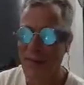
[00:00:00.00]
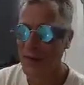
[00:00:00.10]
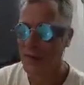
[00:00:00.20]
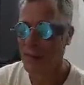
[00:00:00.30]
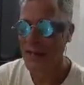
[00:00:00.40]
my
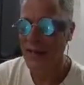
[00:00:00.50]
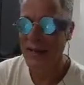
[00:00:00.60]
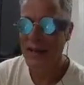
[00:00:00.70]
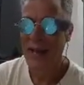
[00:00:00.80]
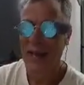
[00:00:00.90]
own bank.
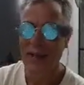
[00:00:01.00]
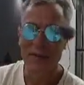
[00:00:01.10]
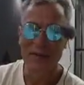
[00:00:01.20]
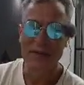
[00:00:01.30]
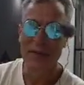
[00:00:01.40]
And
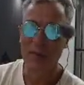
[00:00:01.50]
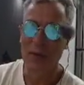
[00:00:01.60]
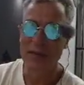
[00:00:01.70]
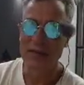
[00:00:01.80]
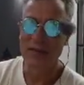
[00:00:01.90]
for some
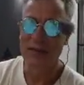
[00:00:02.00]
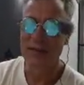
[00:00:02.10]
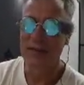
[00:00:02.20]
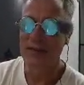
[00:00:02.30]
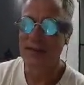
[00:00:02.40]
reason
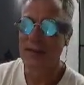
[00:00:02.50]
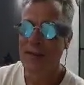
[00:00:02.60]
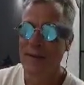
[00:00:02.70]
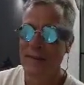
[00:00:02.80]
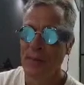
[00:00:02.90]
it's a
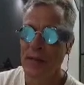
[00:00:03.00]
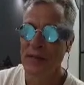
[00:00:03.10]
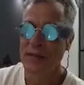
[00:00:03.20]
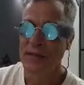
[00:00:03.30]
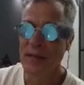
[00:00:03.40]

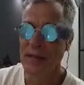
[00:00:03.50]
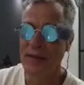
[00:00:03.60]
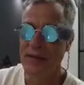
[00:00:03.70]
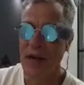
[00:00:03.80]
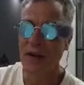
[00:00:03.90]

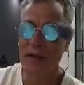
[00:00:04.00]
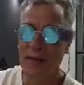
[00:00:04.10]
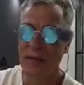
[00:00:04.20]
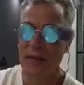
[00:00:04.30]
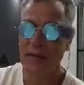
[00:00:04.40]

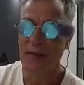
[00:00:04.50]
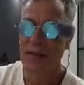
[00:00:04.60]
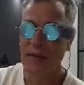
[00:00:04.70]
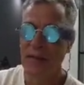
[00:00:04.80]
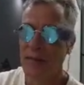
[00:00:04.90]
dollar
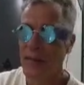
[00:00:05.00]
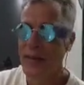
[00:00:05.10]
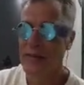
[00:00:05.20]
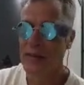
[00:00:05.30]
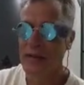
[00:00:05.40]

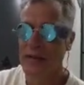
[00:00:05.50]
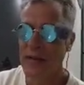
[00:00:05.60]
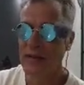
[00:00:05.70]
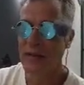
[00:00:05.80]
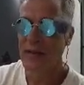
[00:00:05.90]
peso
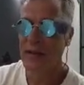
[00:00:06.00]
account.